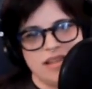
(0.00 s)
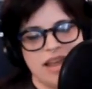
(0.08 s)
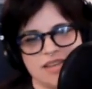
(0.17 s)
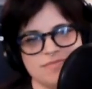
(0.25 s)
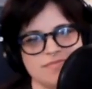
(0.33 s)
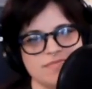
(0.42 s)

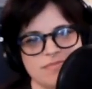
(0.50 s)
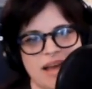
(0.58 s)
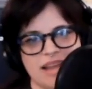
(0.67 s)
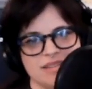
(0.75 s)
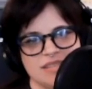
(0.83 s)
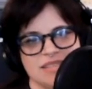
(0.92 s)
like
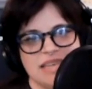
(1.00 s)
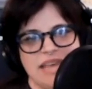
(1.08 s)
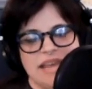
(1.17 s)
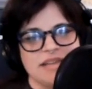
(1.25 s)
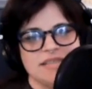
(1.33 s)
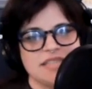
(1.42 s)
my
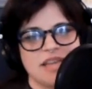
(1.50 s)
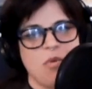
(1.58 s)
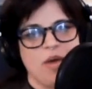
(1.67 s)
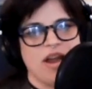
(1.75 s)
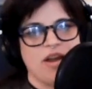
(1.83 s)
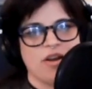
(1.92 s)
skin somewhere,